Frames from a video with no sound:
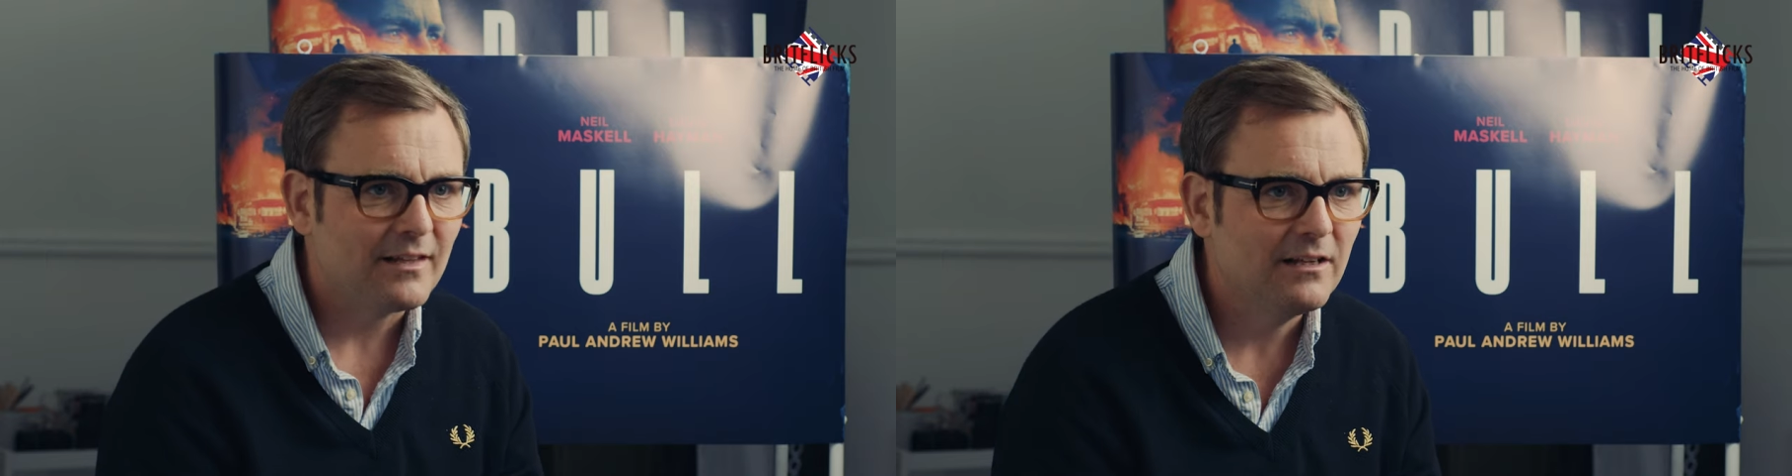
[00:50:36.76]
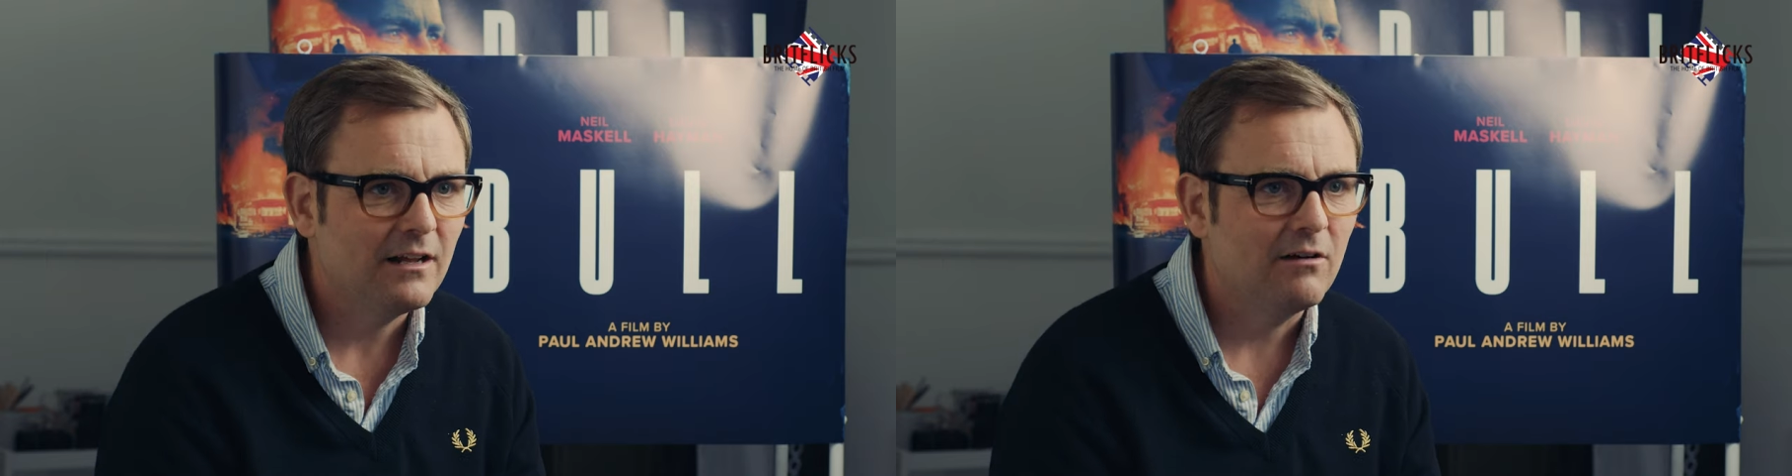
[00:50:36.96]

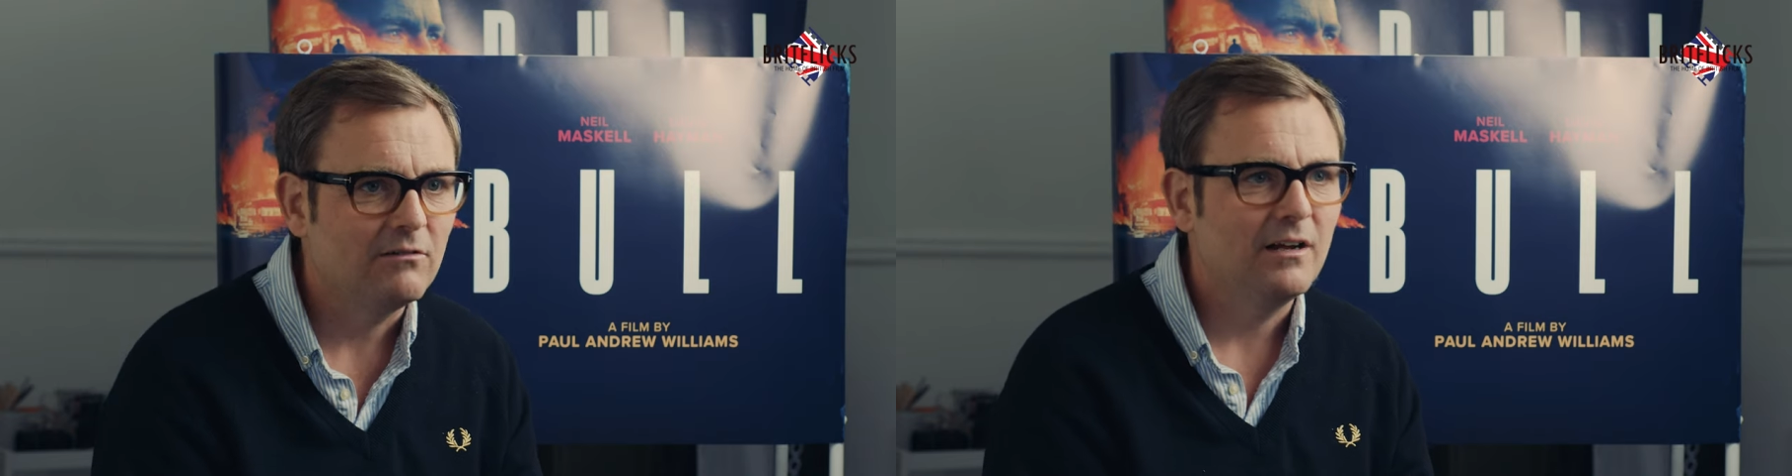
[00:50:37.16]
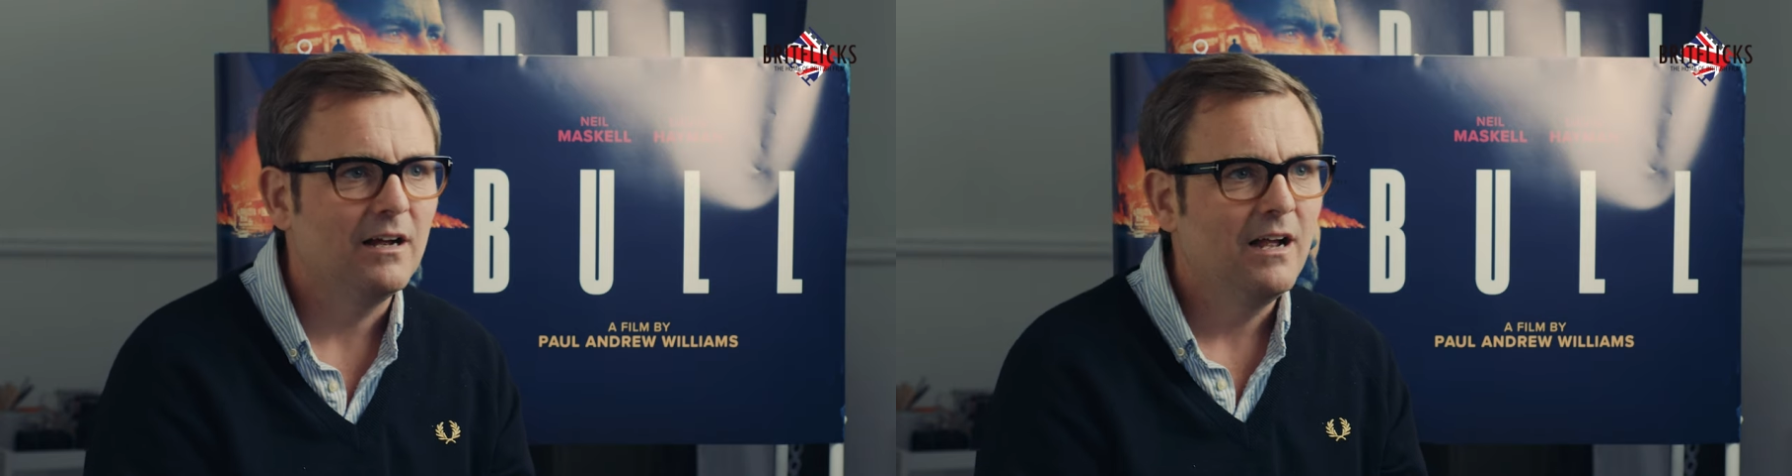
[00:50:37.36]
you know.
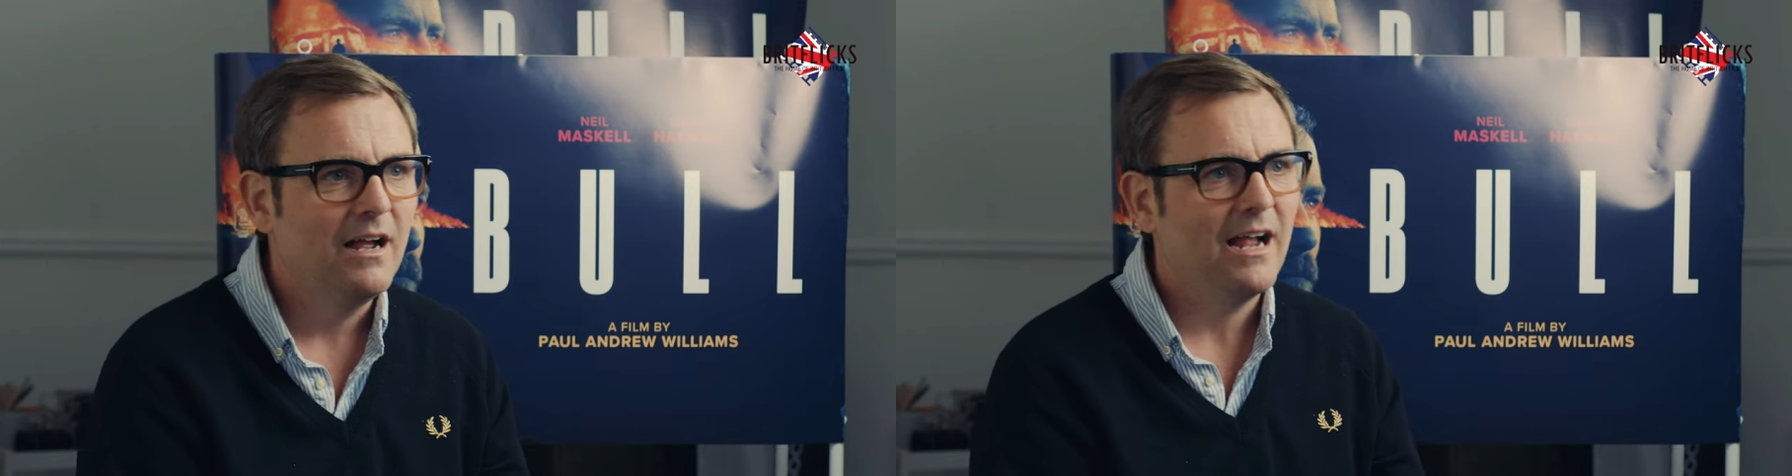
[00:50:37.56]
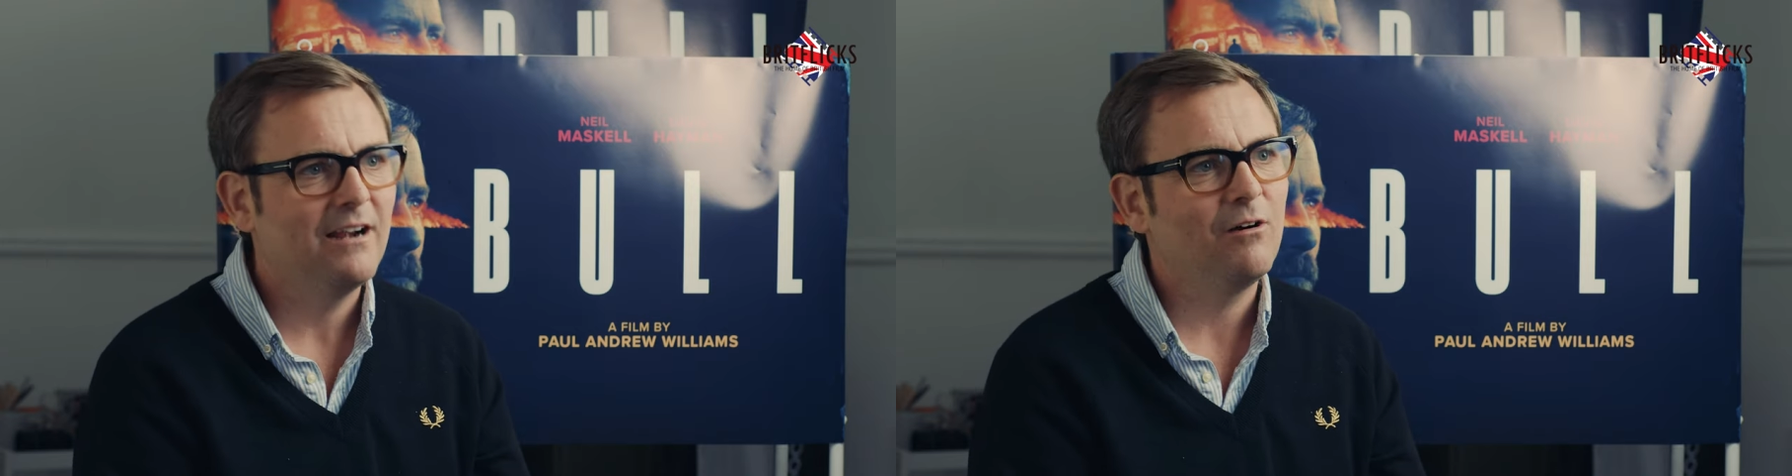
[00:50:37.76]

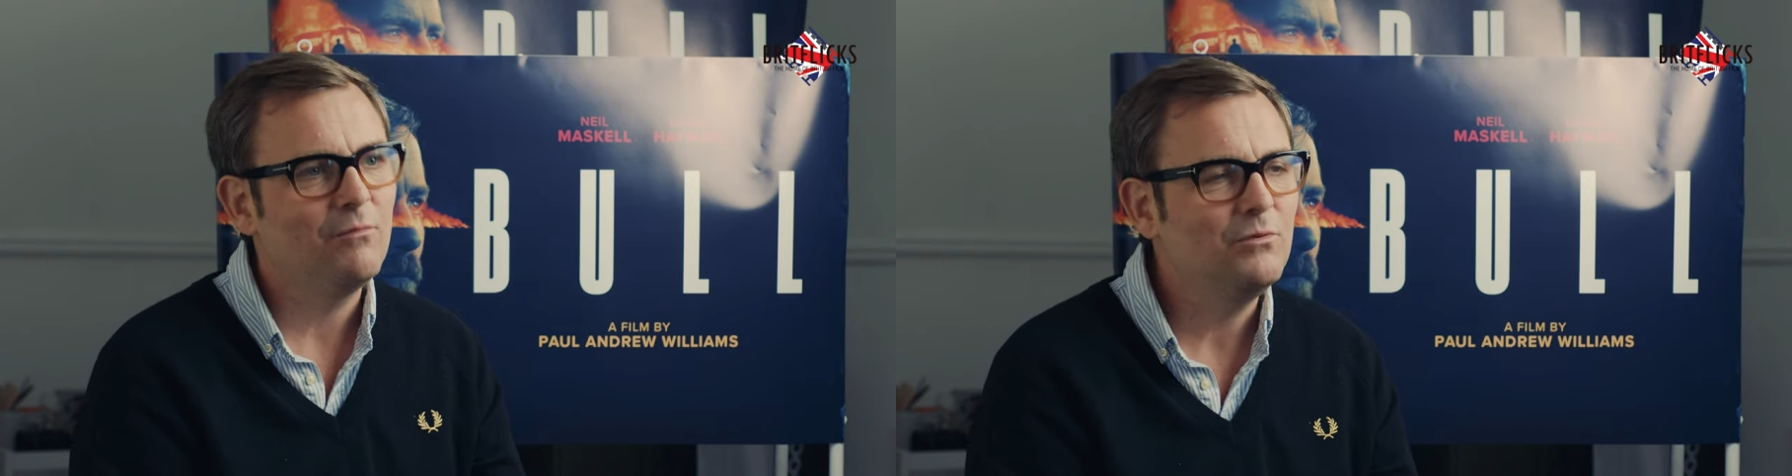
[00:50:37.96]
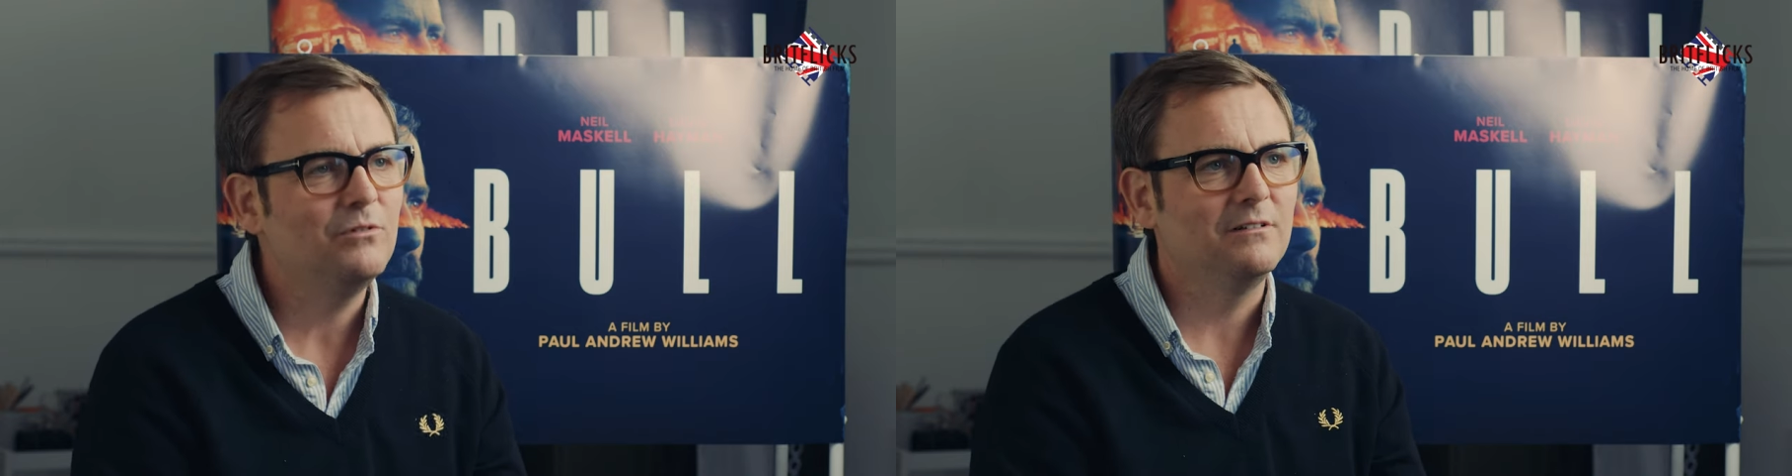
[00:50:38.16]
And I
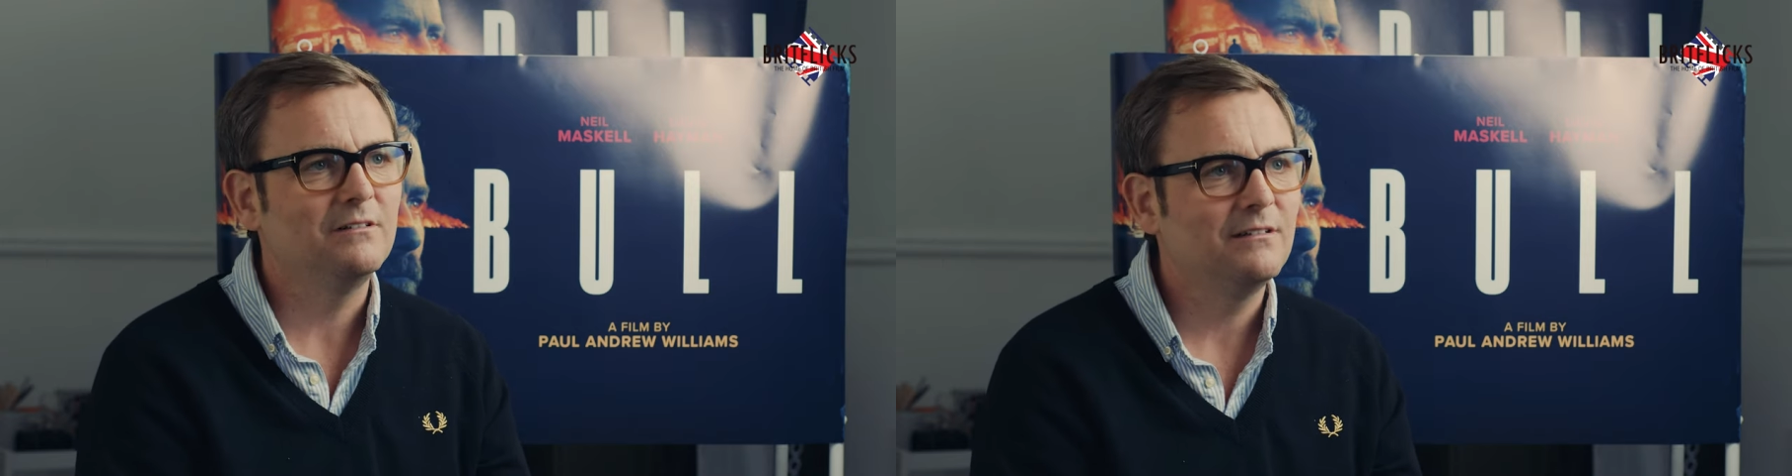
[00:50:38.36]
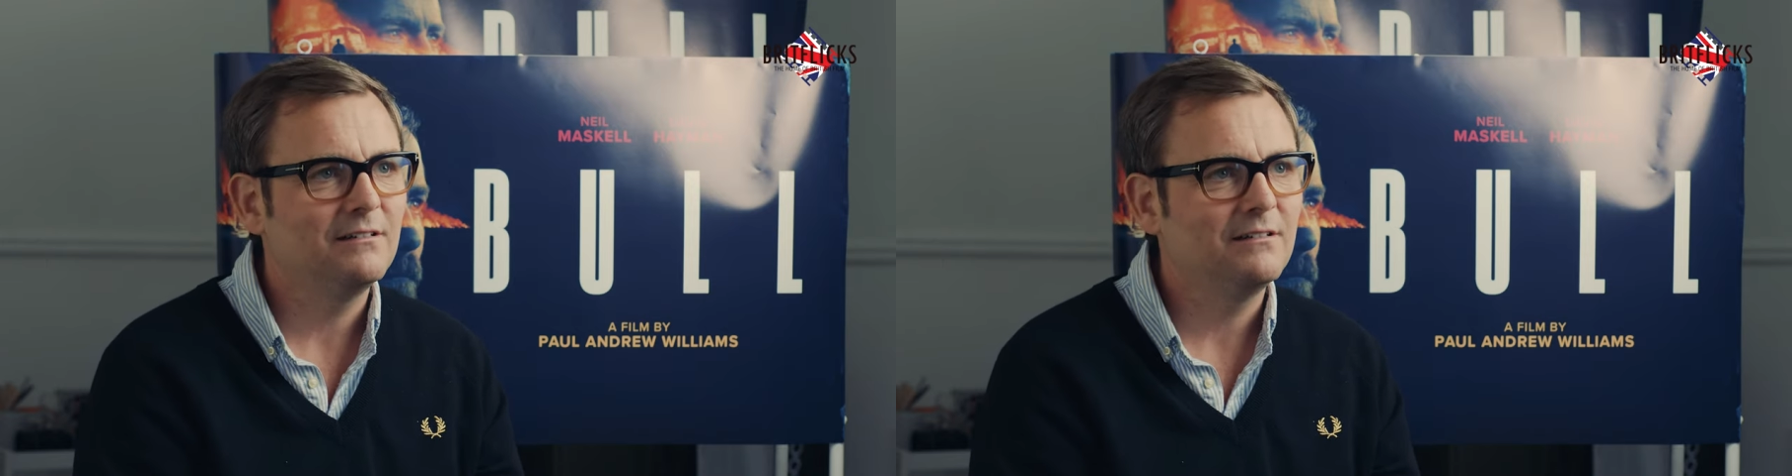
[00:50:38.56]
would